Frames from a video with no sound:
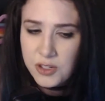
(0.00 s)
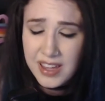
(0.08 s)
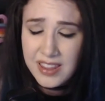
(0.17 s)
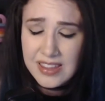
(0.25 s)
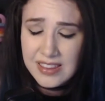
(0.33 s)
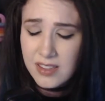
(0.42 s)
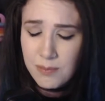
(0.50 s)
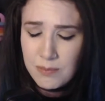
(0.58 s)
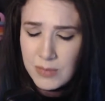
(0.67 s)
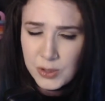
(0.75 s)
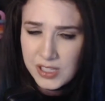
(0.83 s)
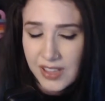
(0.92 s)
I think that the
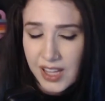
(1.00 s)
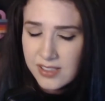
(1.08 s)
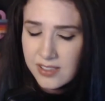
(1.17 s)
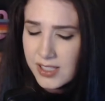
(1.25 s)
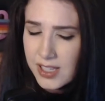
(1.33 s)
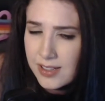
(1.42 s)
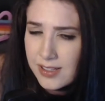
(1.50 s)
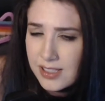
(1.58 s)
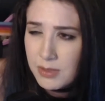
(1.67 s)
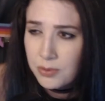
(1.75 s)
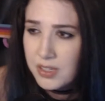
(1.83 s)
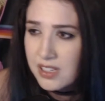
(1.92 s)
music licensing needs to be
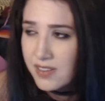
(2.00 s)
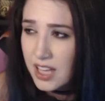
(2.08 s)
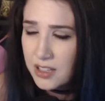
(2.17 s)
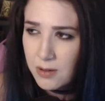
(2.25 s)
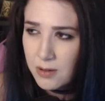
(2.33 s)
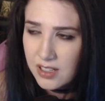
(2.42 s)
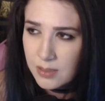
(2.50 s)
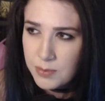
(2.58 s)
reevaluated,